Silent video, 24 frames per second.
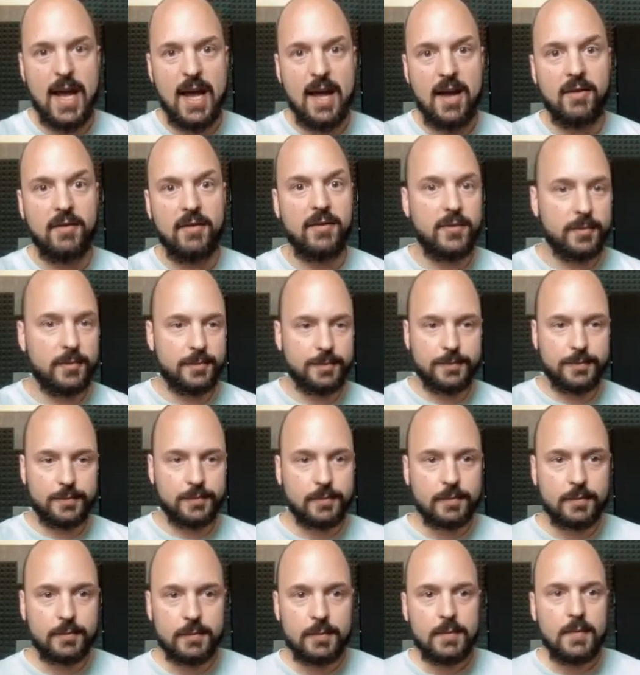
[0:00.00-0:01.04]
have
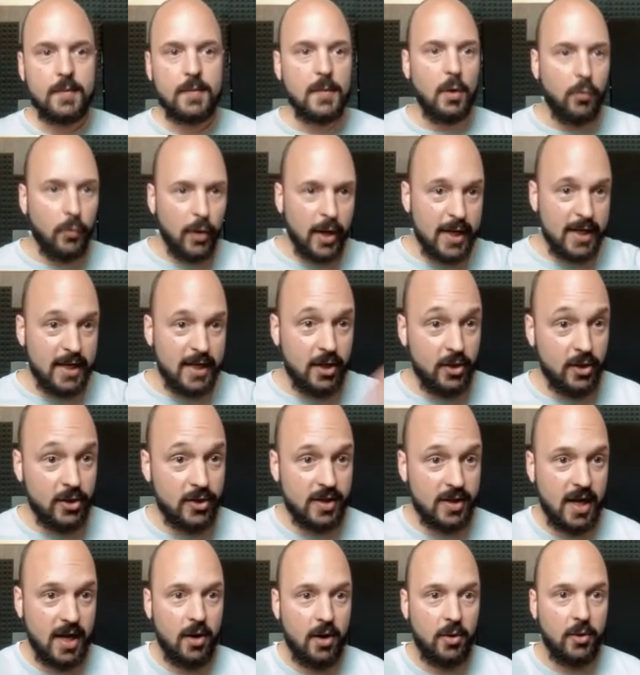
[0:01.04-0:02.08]
Right here
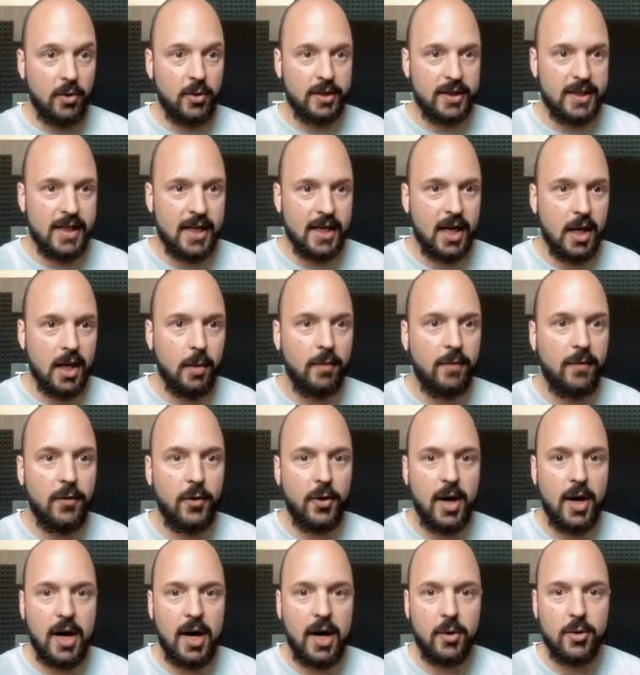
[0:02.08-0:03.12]
is our GitHub
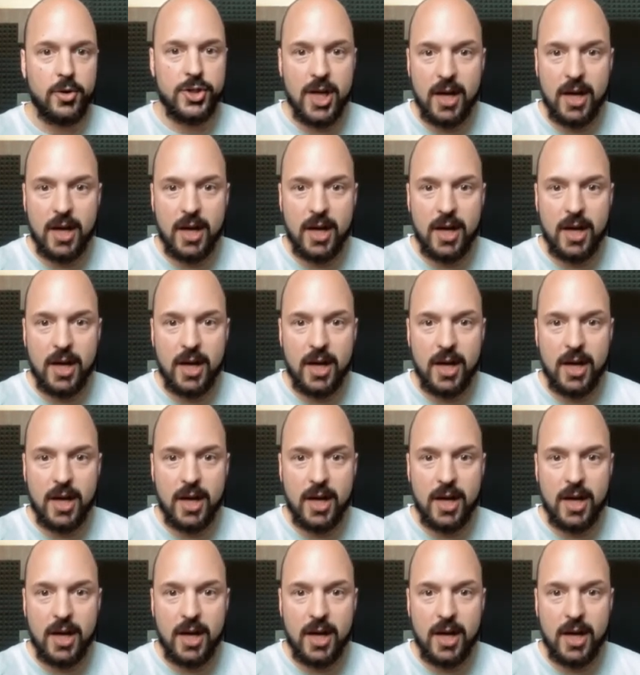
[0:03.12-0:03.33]
for our